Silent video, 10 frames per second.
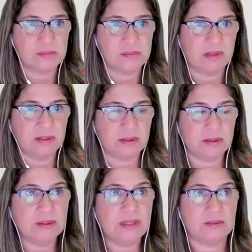to me that
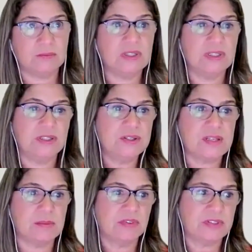you can really use
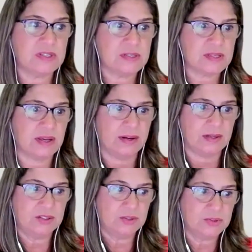some of those AI
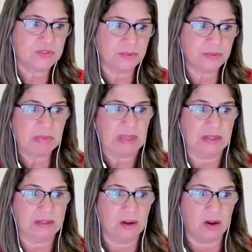tools from the
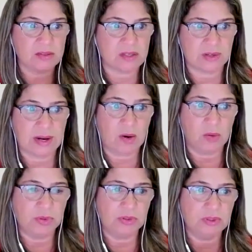beginning also to
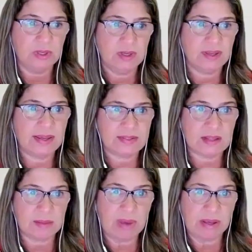help you get to
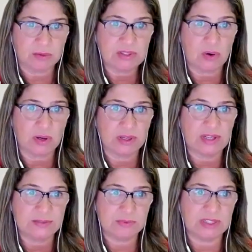that micro target.
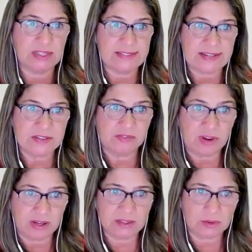I really
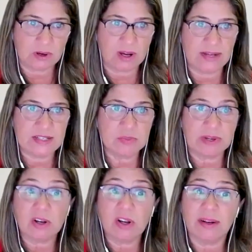identify your audience, but
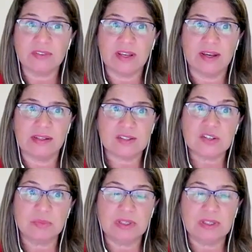a lot of that has
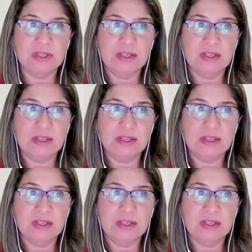to be